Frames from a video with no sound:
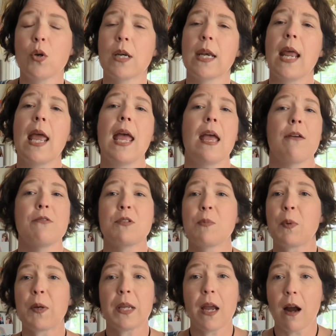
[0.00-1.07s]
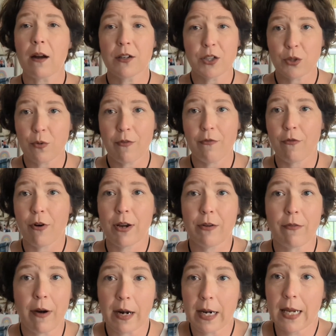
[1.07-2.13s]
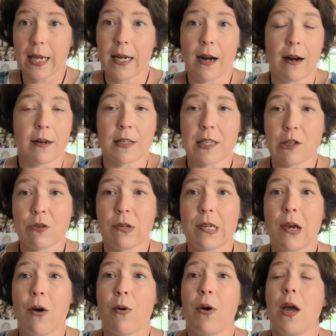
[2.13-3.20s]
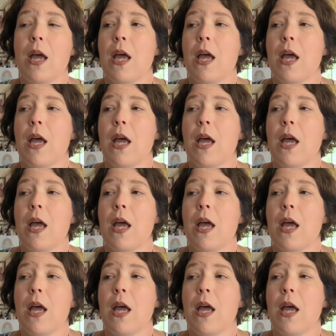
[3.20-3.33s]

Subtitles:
And it was pretty hard to avoid running an art studio,